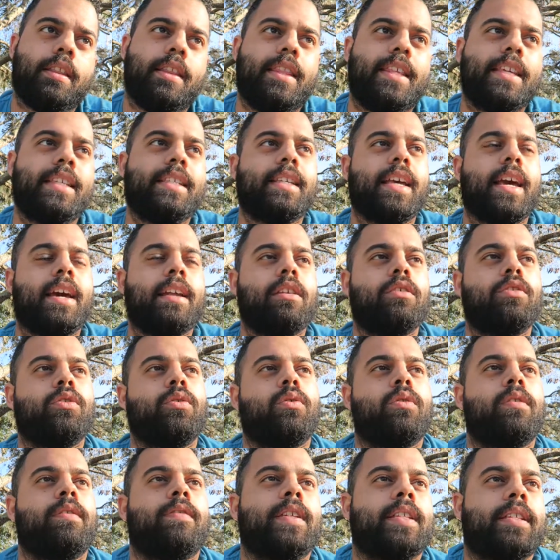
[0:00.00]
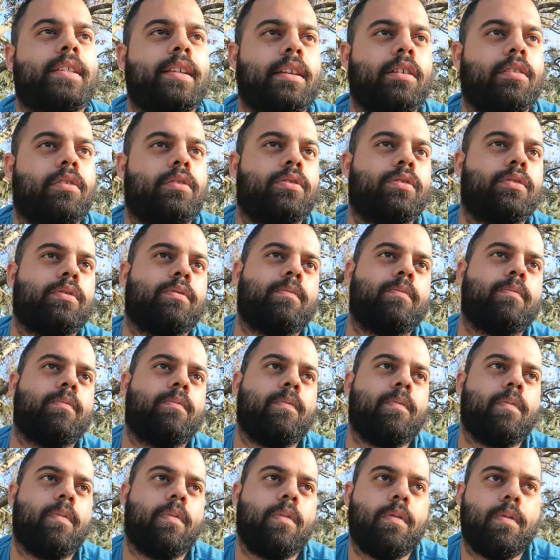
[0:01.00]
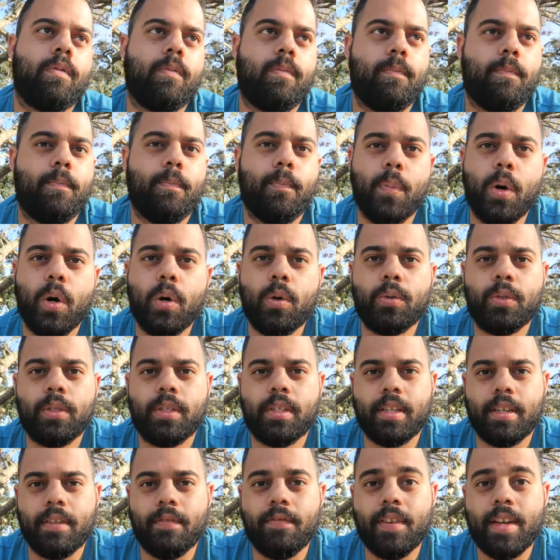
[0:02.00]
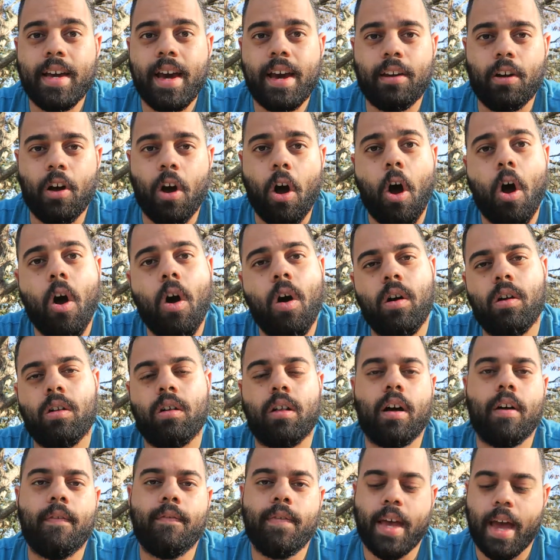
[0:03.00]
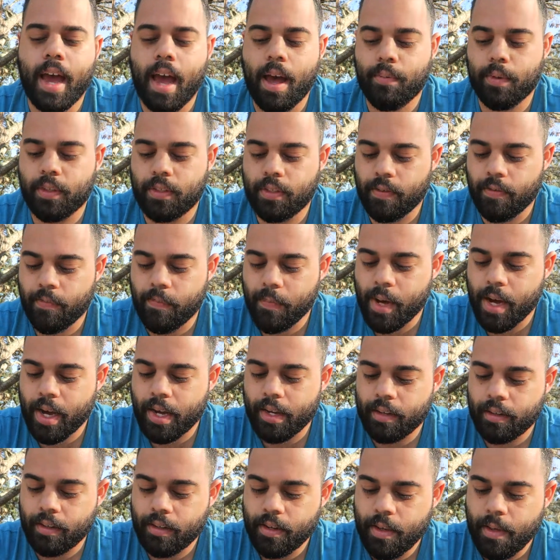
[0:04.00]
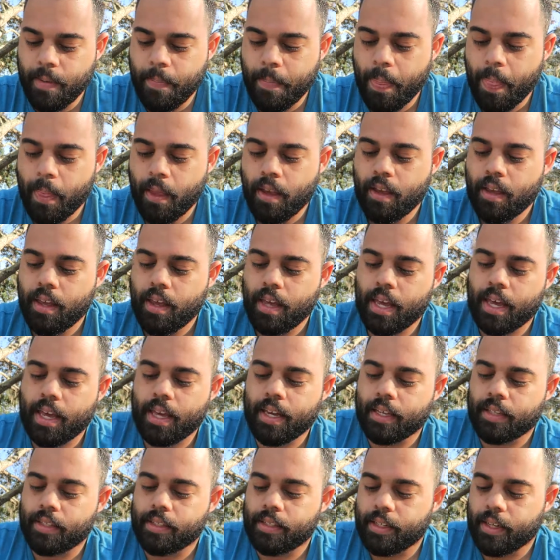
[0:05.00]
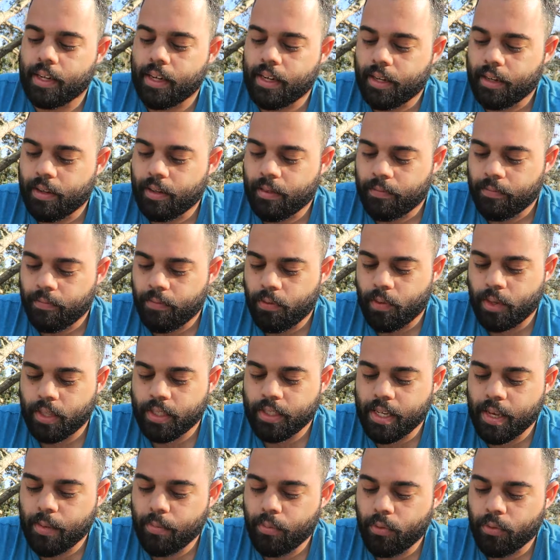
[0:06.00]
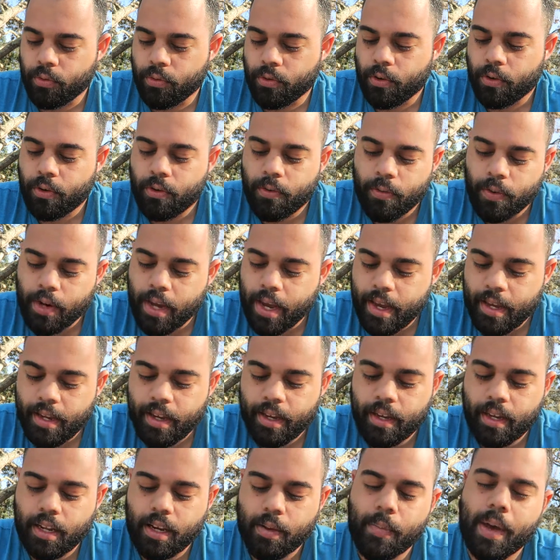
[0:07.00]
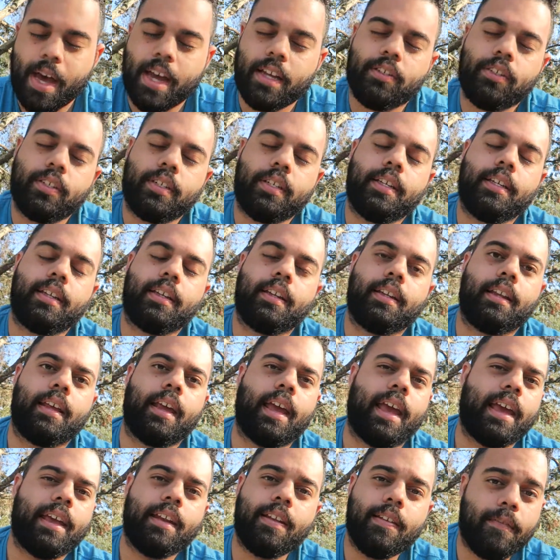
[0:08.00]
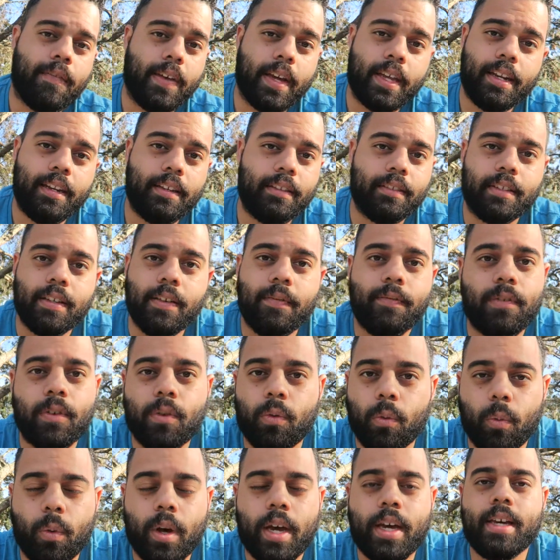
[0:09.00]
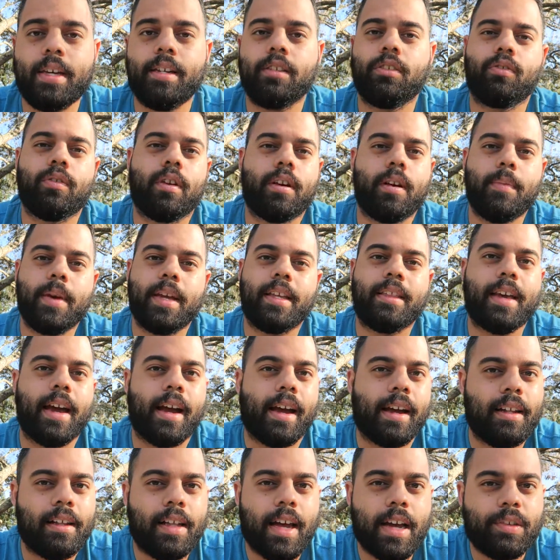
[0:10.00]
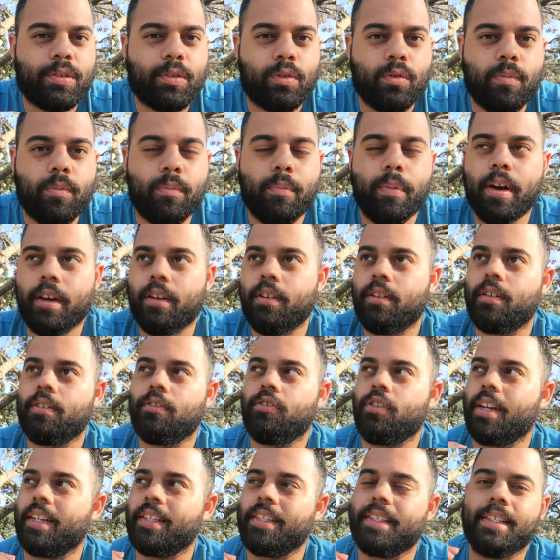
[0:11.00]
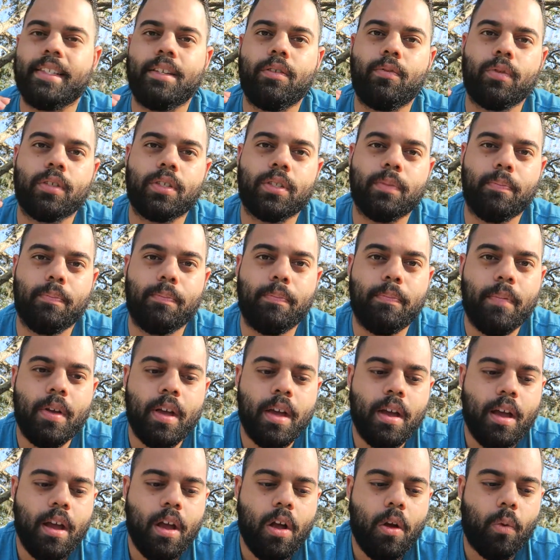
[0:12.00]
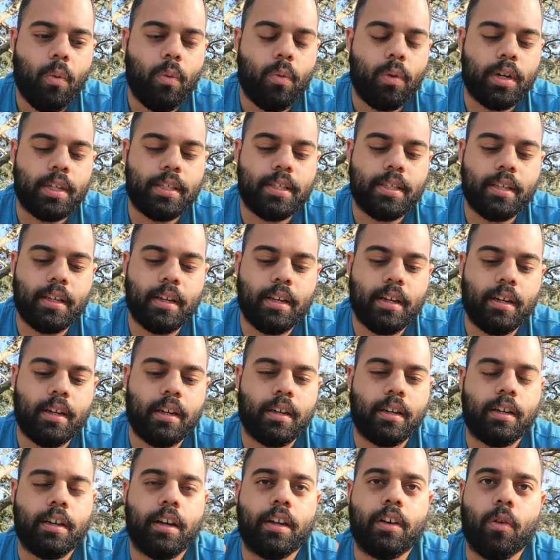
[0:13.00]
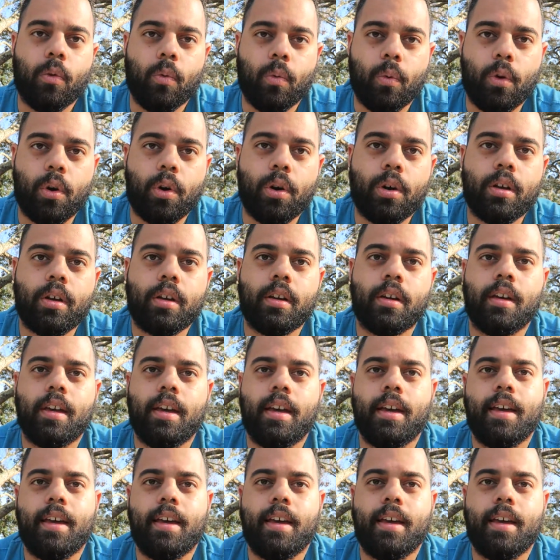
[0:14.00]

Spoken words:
this kind of sort of entails most, if not all, of the habits of mind. And for example, you're creating and imagining and innovating different ways, trying to make that classroom better, trying to see what's gonna work.